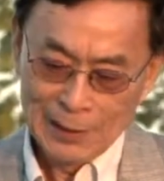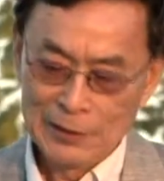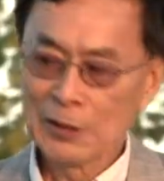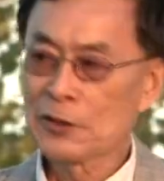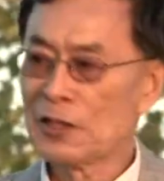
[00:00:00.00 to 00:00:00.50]

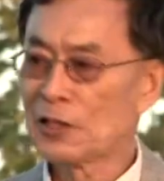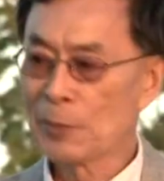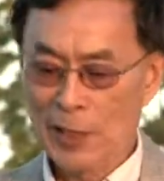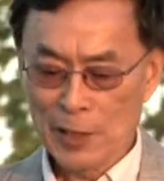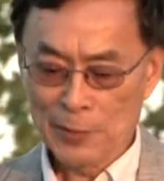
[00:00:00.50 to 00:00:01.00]
This
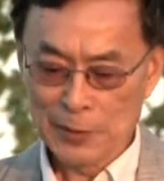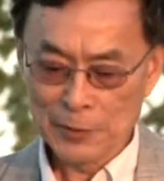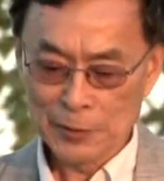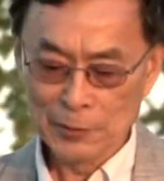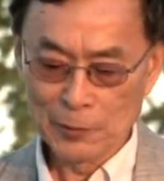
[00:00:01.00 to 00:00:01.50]
inspired me
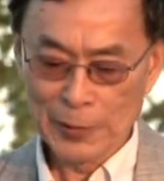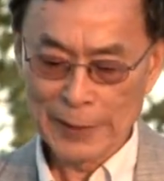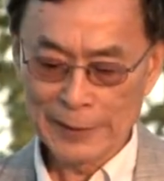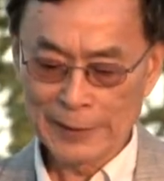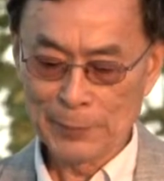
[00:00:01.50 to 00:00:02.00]
to
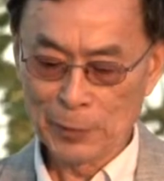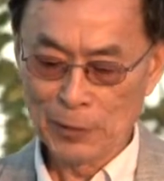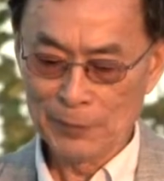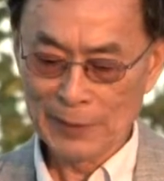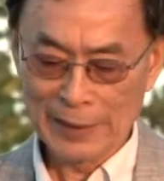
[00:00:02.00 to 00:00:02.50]
write the
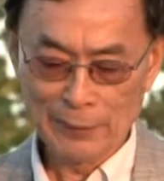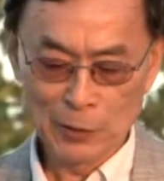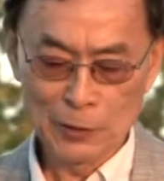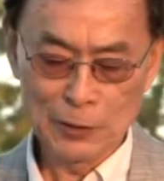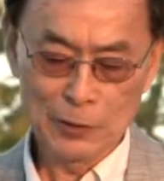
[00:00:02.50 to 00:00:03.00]
poem I'm
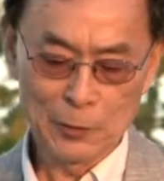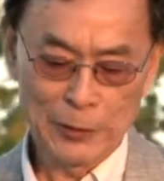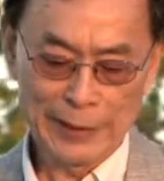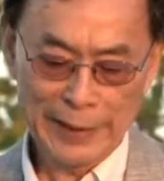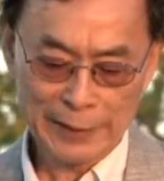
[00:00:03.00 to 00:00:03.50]
going to
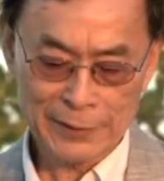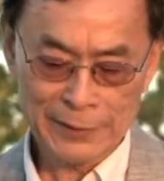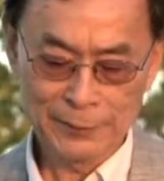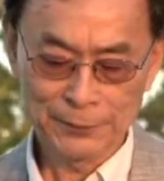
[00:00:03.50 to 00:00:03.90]
read next.